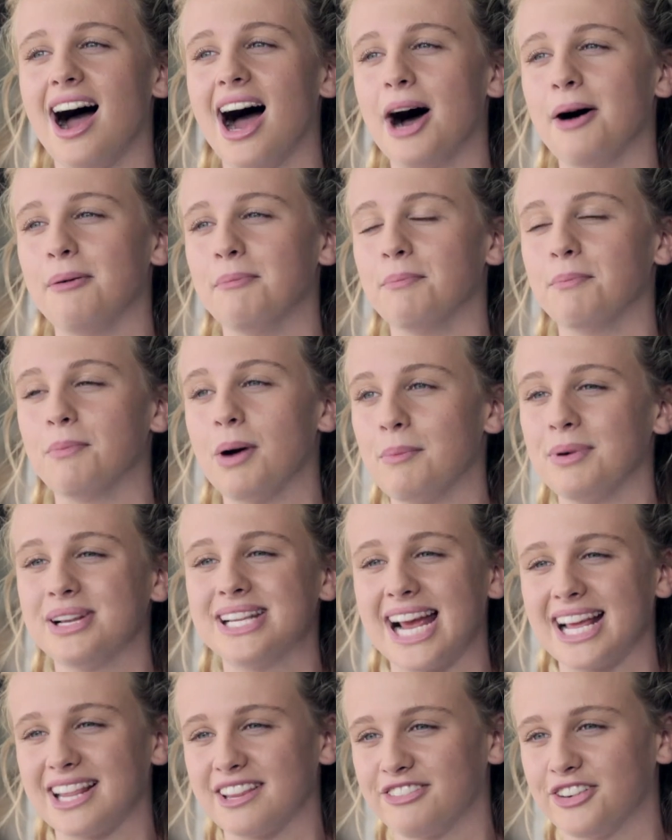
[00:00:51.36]
Um, when we
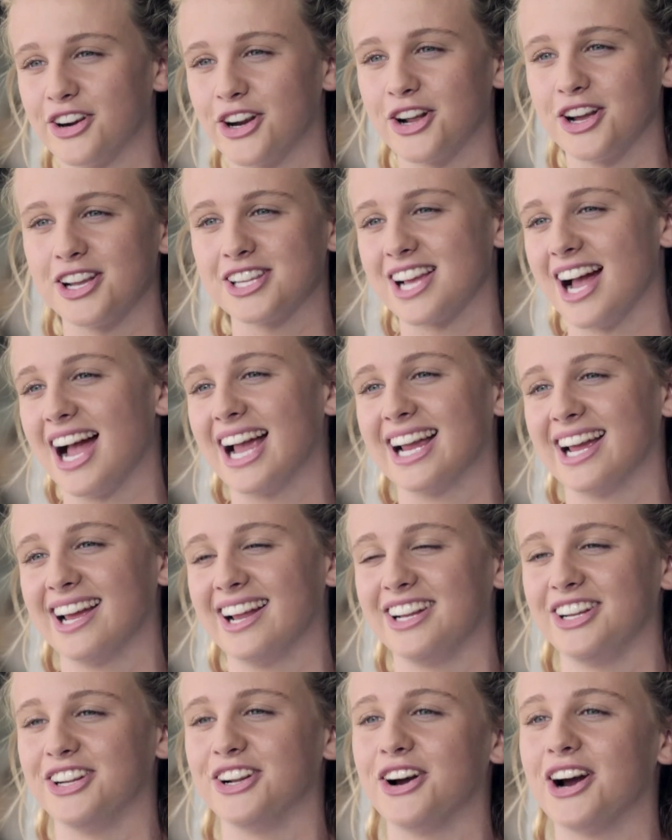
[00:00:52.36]
take the photos, I
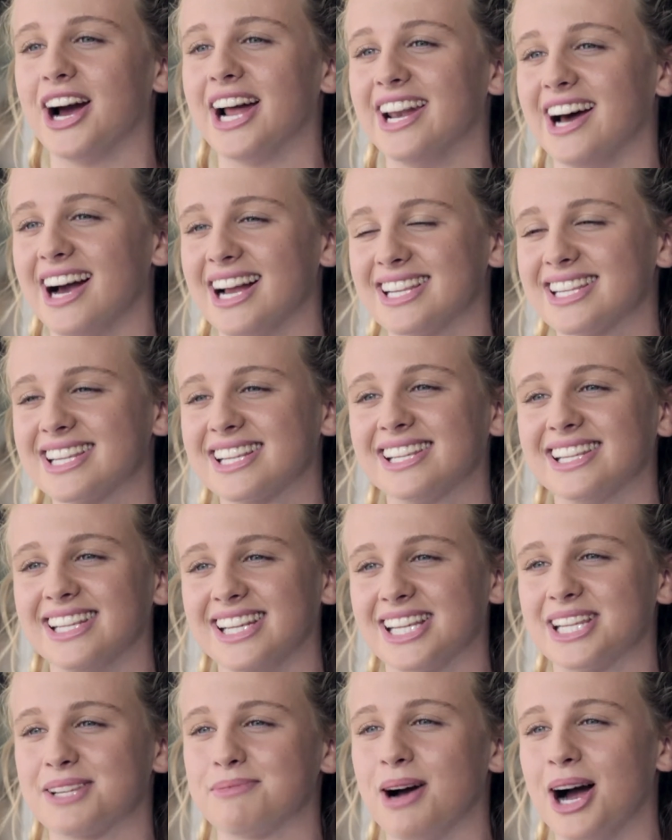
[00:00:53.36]
get, you know, a nice
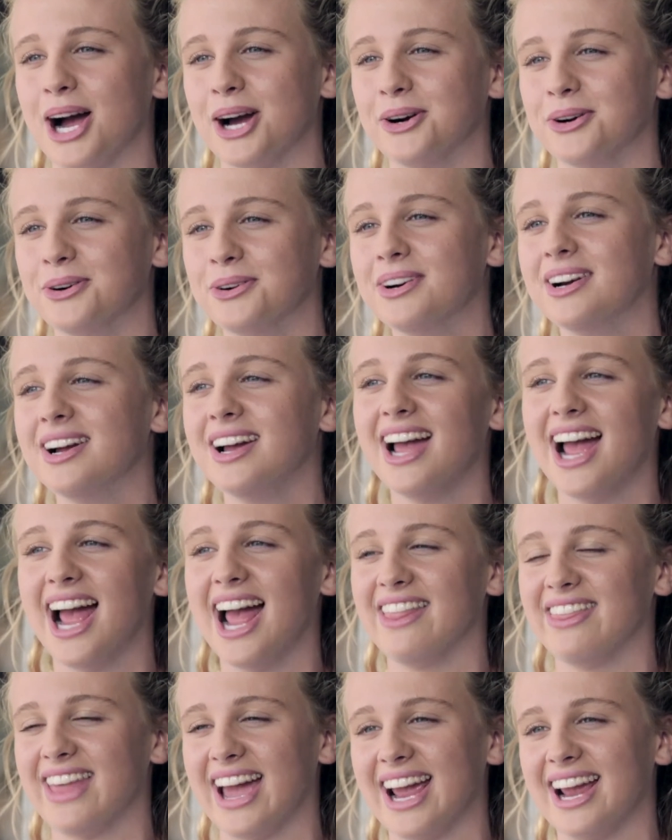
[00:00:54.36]
clear smile
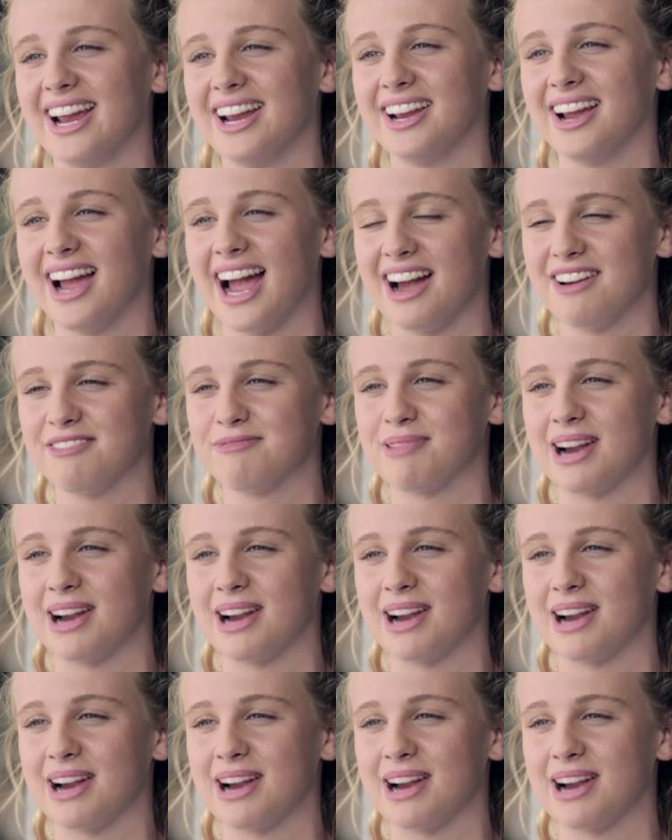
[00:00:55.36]
and they have